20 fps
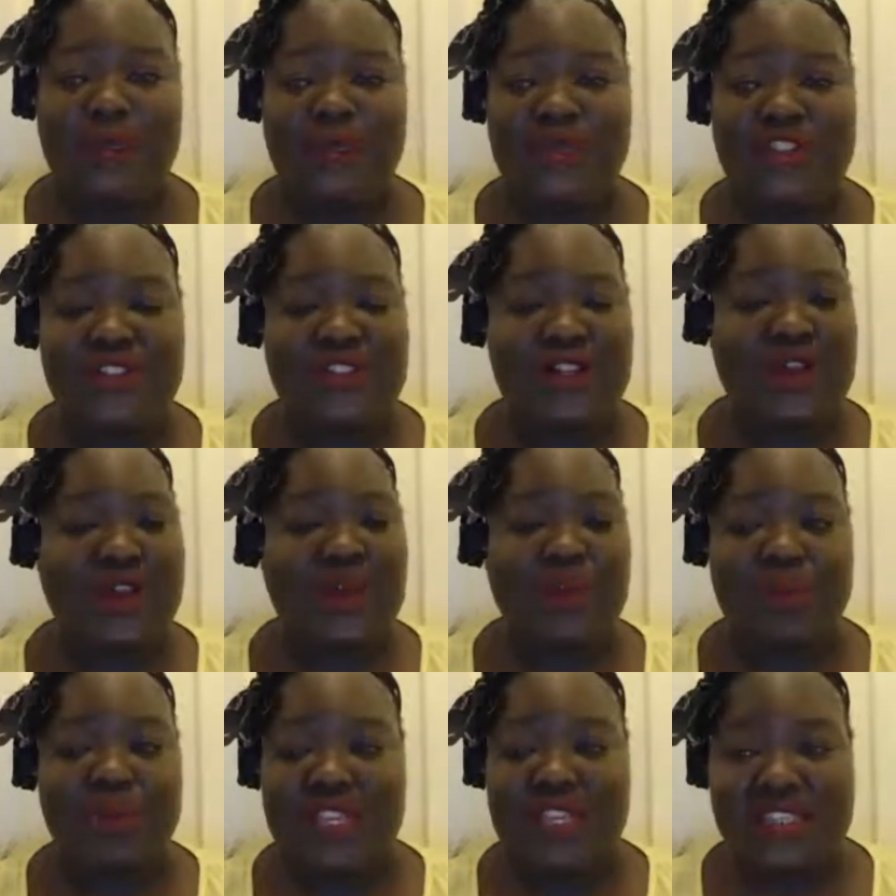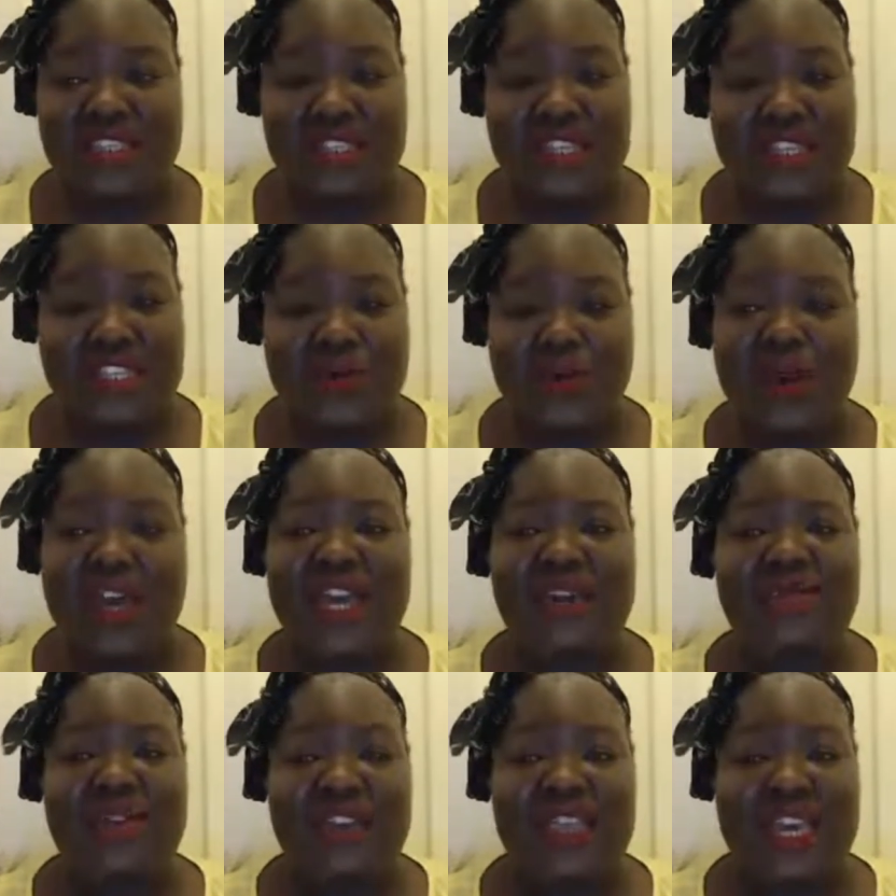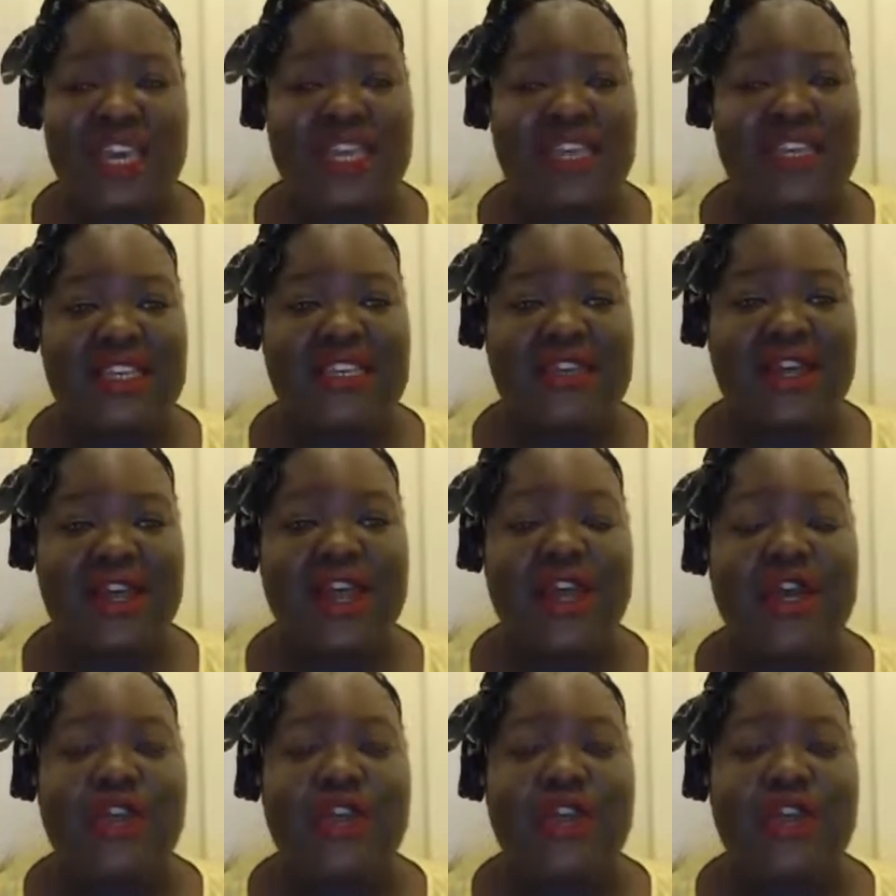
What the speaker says: start a business, whatever that is,